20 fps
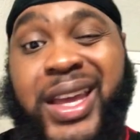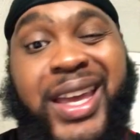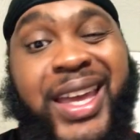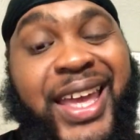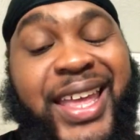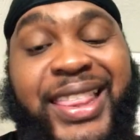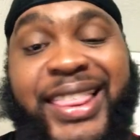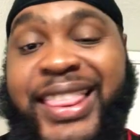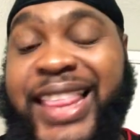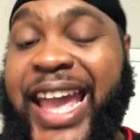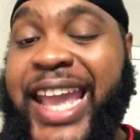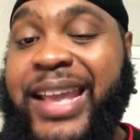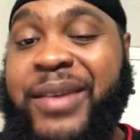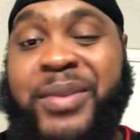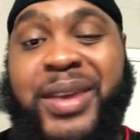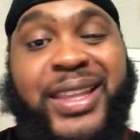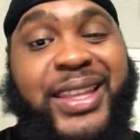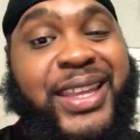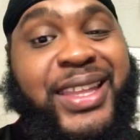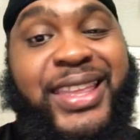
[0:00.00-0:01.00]

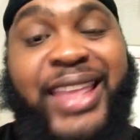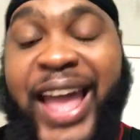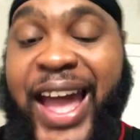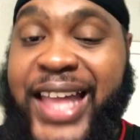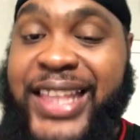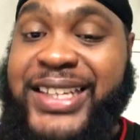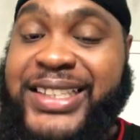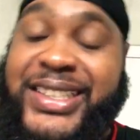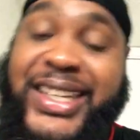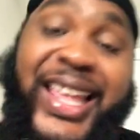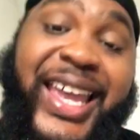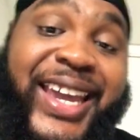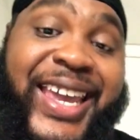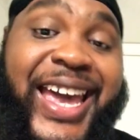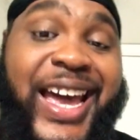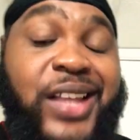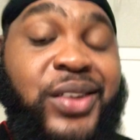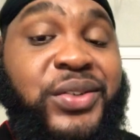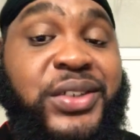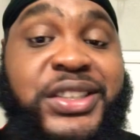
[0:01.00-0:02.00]
enlightenment and knowledge that I
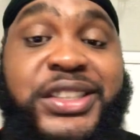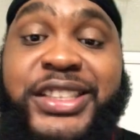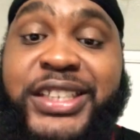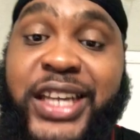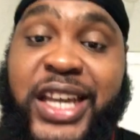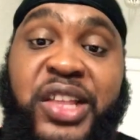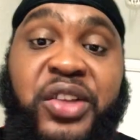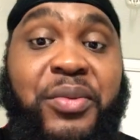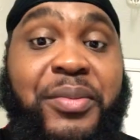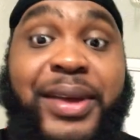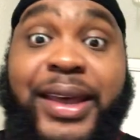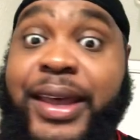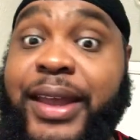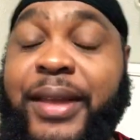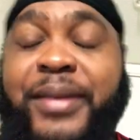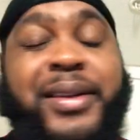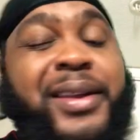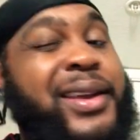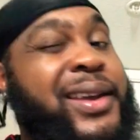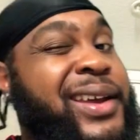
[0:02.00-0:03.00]
got on this channel, man.
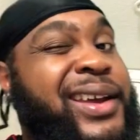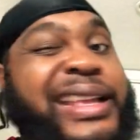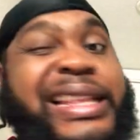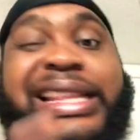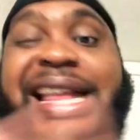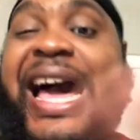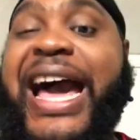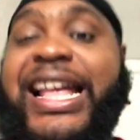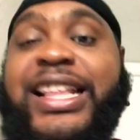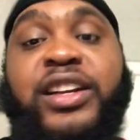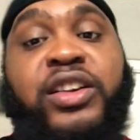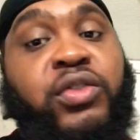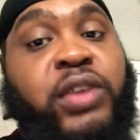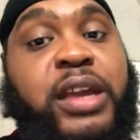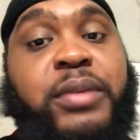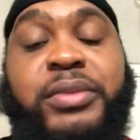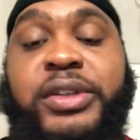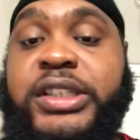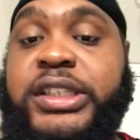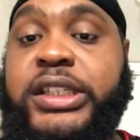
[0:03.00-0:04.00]
A lot of great
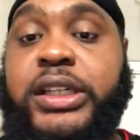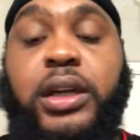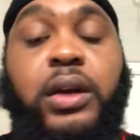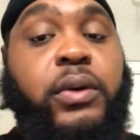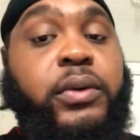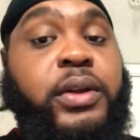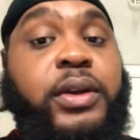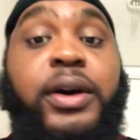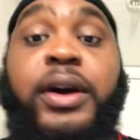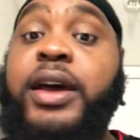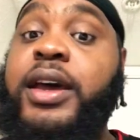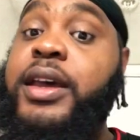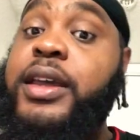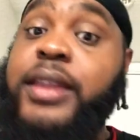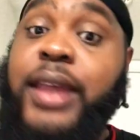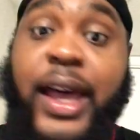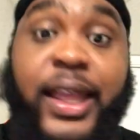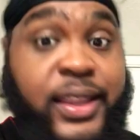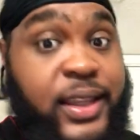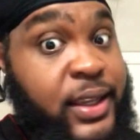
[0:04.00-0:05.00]
material.
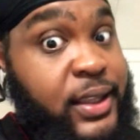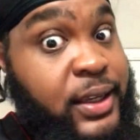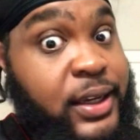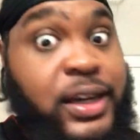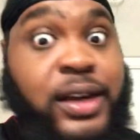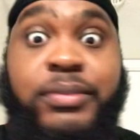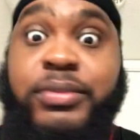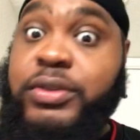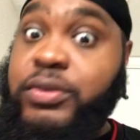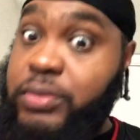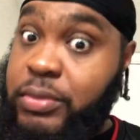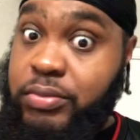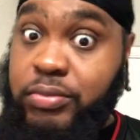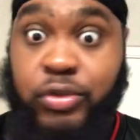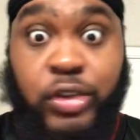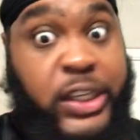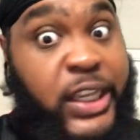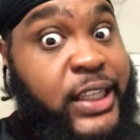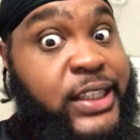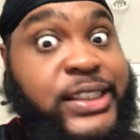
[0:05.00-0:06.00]
Y'all need to come
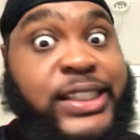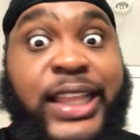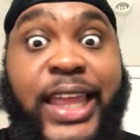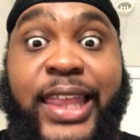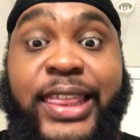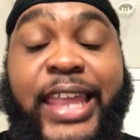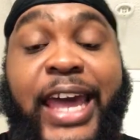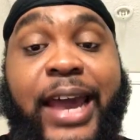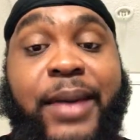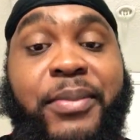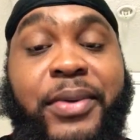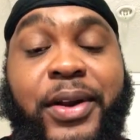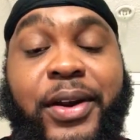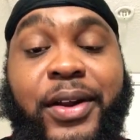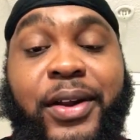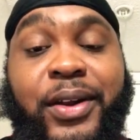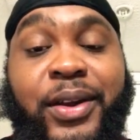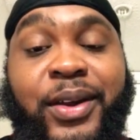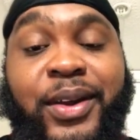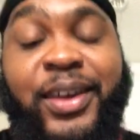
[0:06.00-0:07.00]
get into that
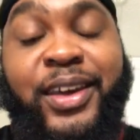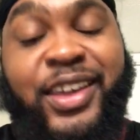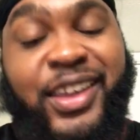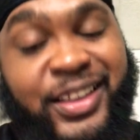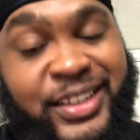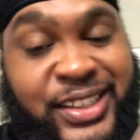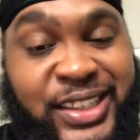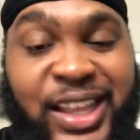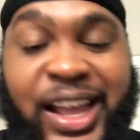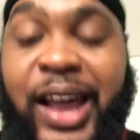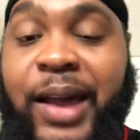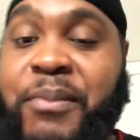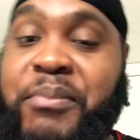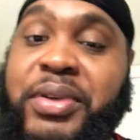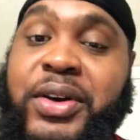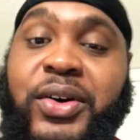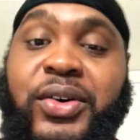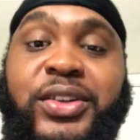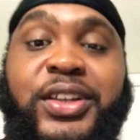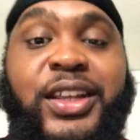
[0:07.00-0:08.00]
library and start
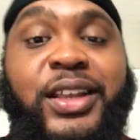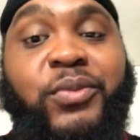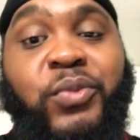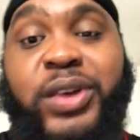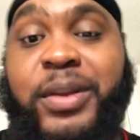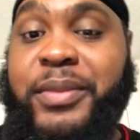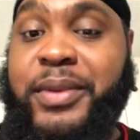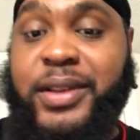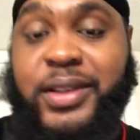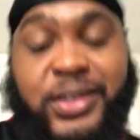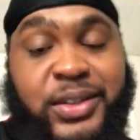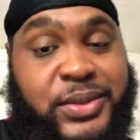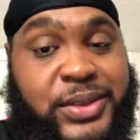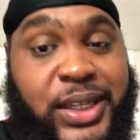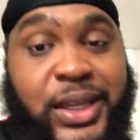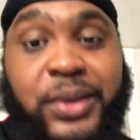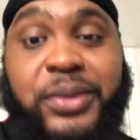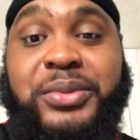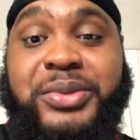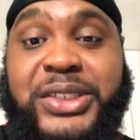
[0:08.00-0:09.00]
building with me. You
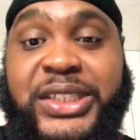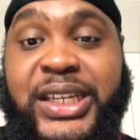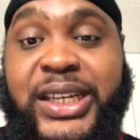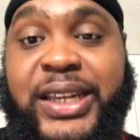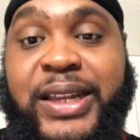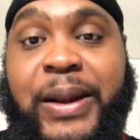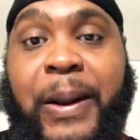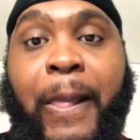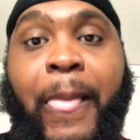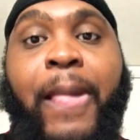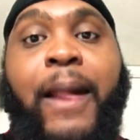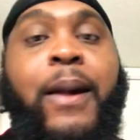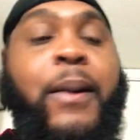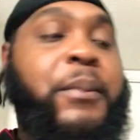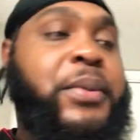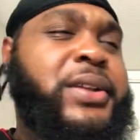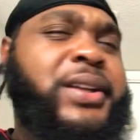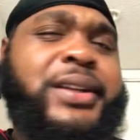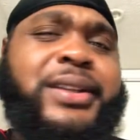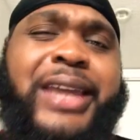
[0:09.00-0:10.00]
dig what I'm saying? But
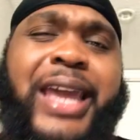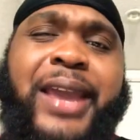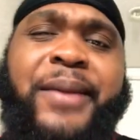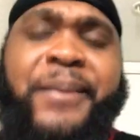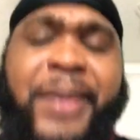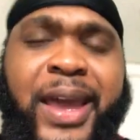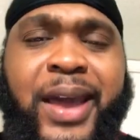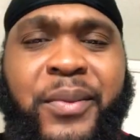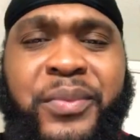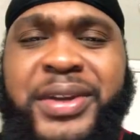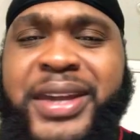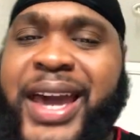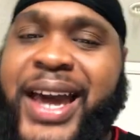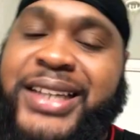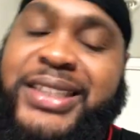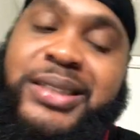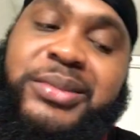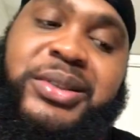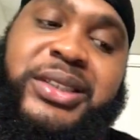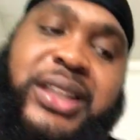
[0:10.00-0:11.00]
today, man, we got
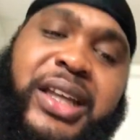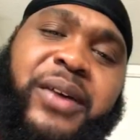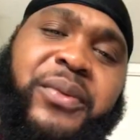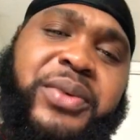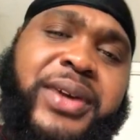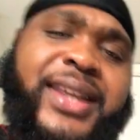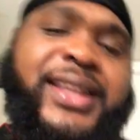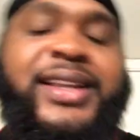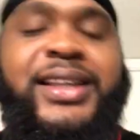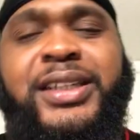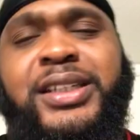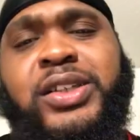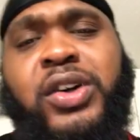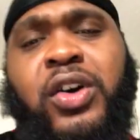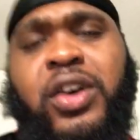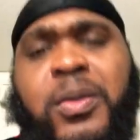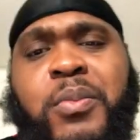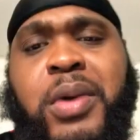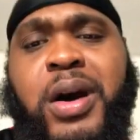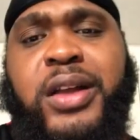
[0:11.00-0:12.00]
some stuff we need to talk
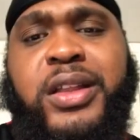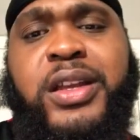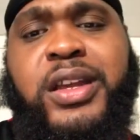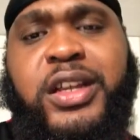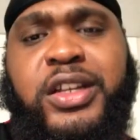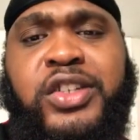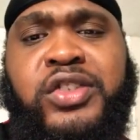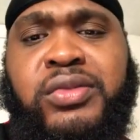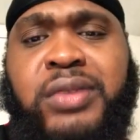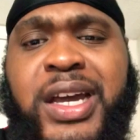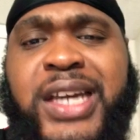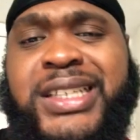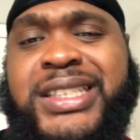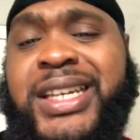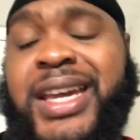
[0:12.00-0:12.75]
about the address.